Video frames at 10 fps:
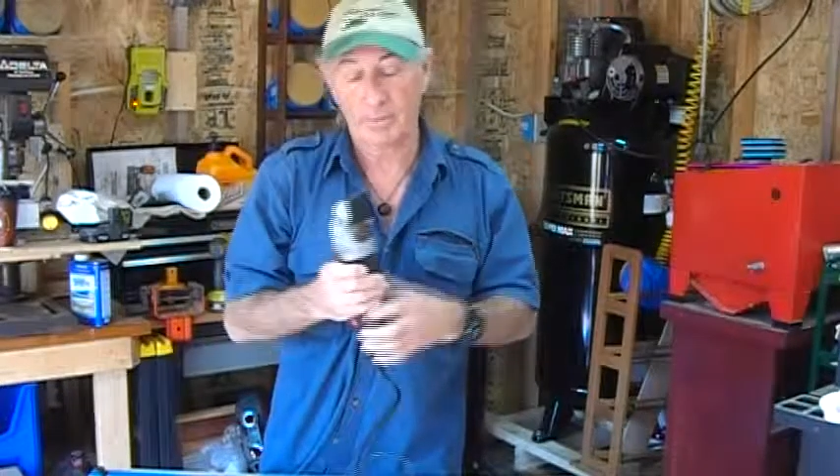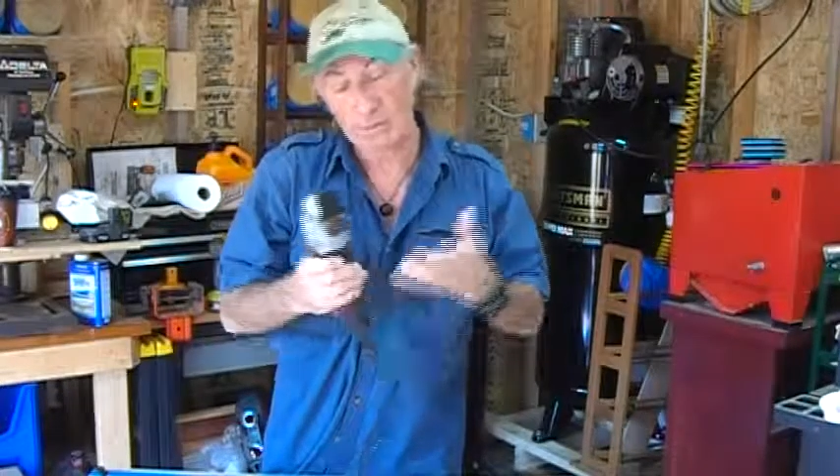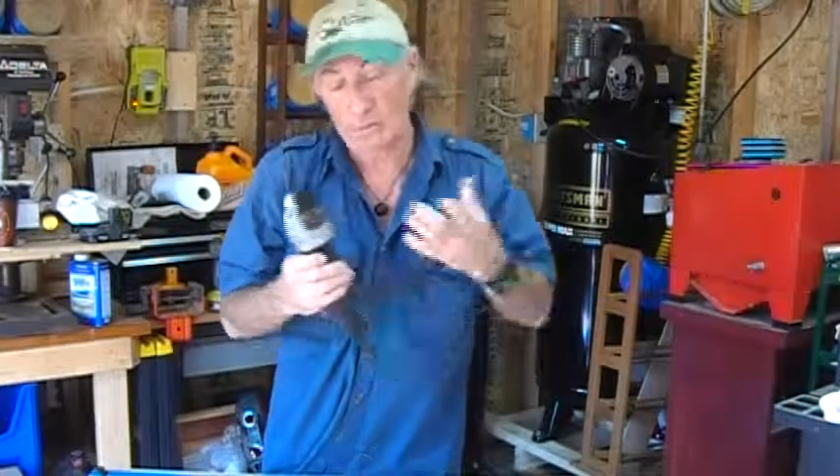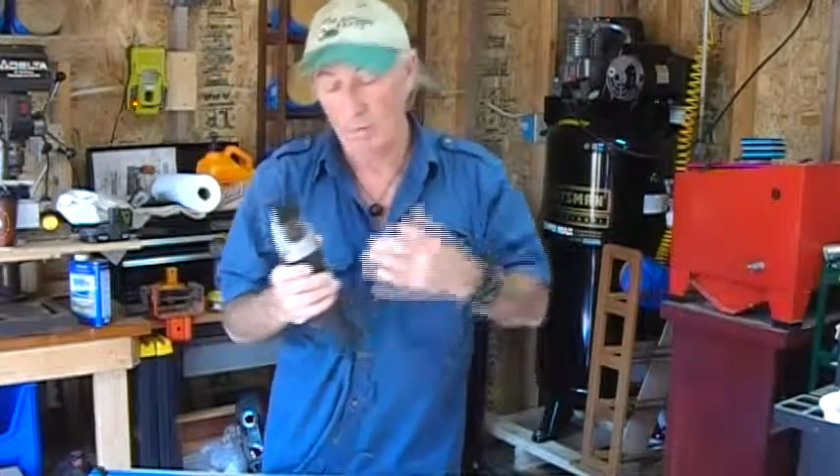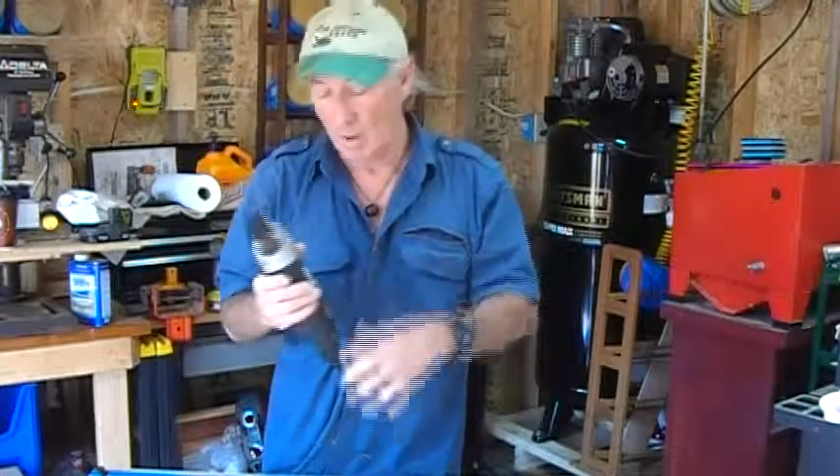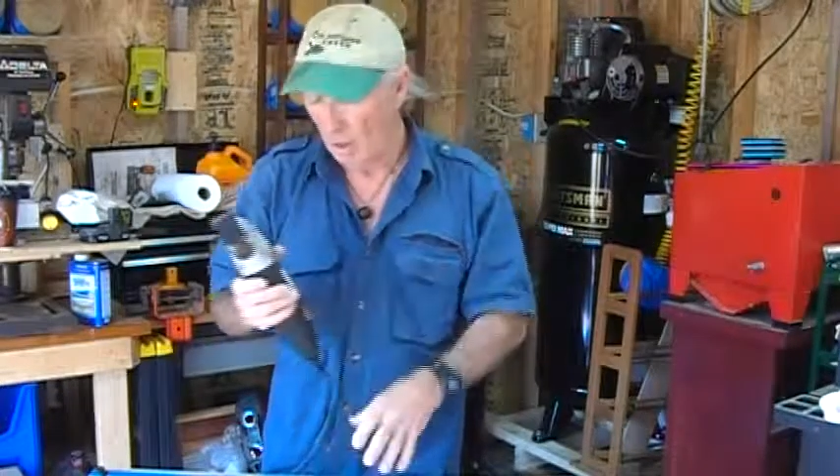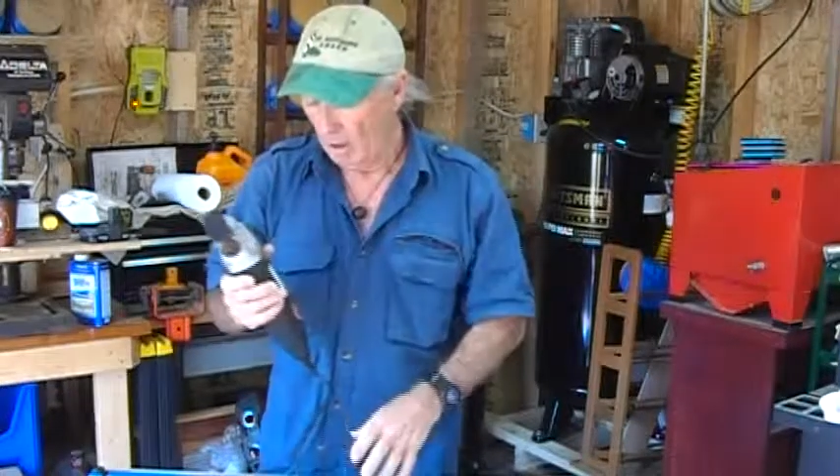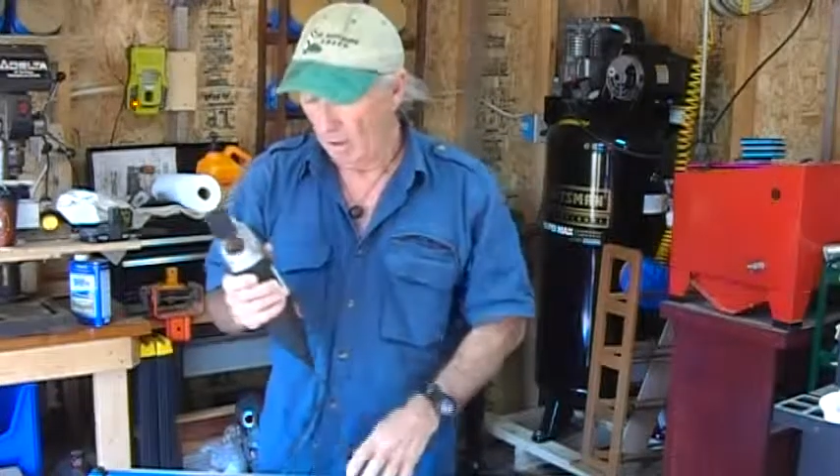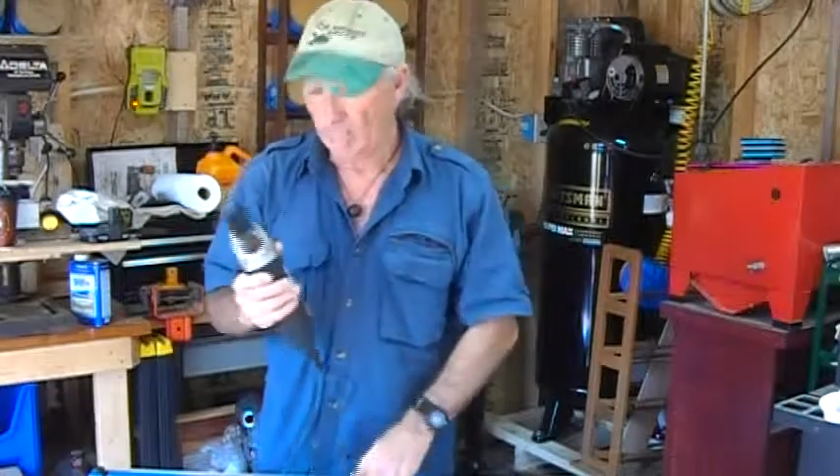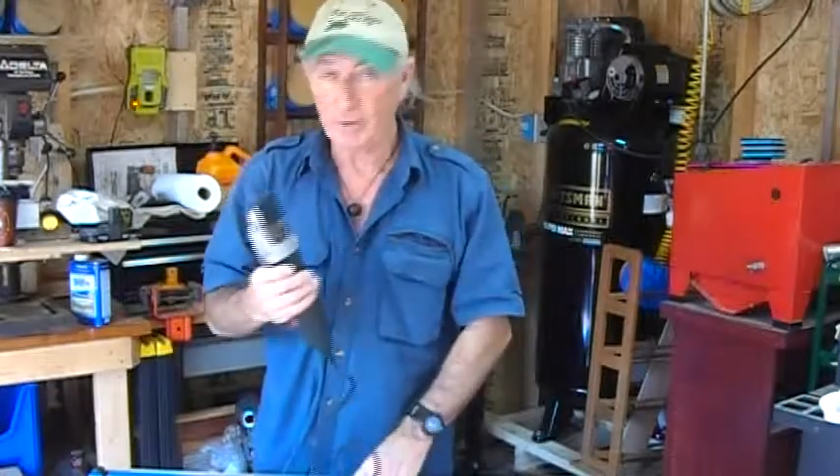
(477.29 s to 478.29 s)
So
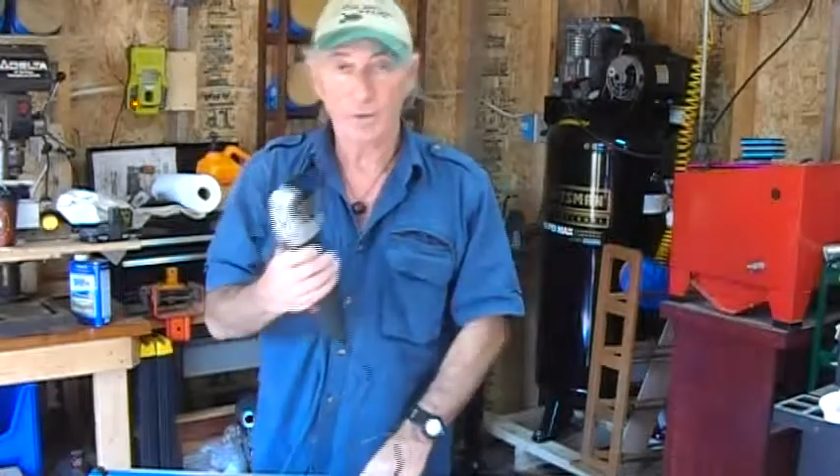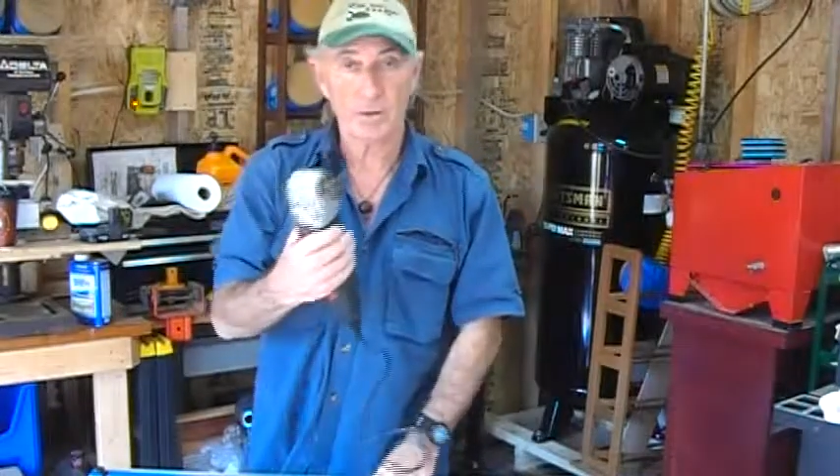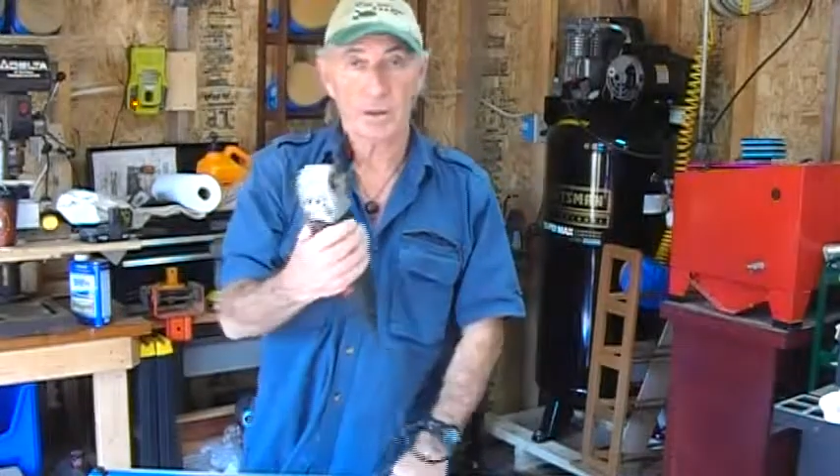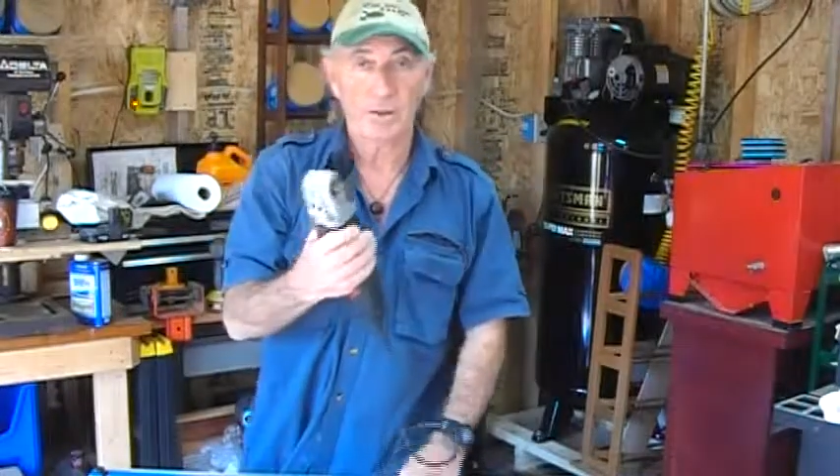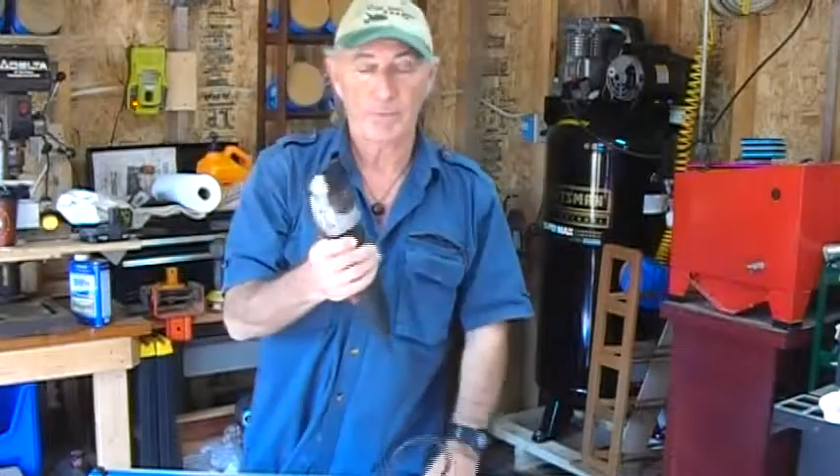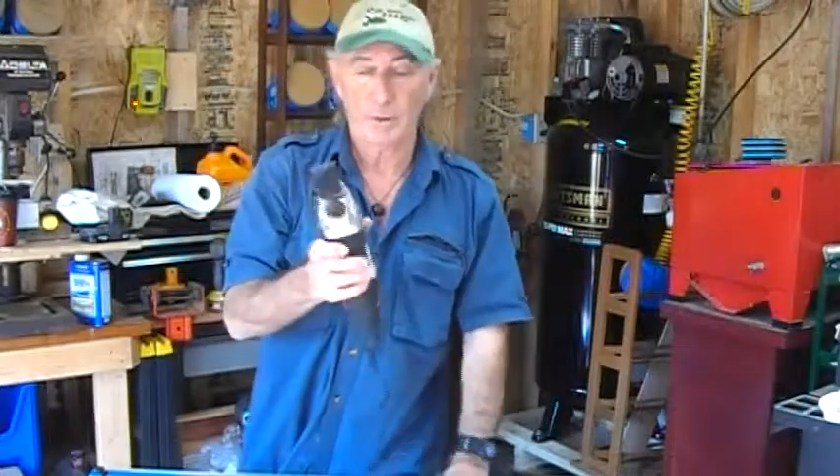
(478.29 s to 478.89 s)
I'm going to say that